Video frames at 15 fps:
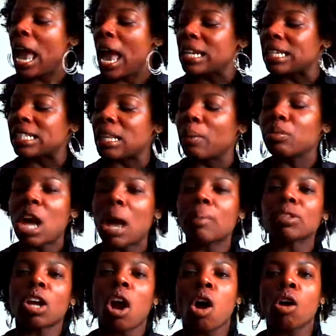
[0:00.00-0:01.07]
and
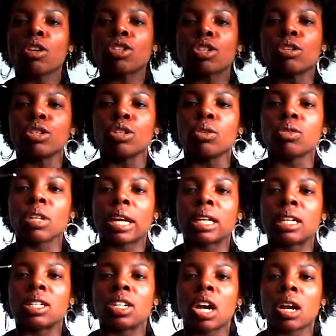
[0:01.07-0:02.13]
sometimes I also use like
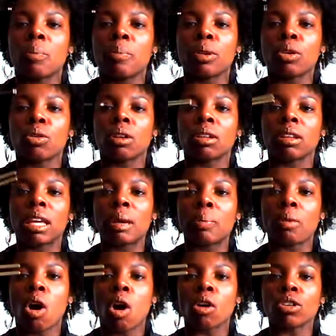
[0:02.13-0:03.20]
a duckbill
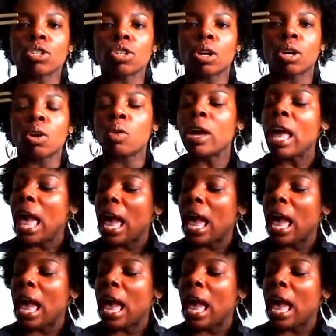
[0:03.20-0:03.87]
clip also,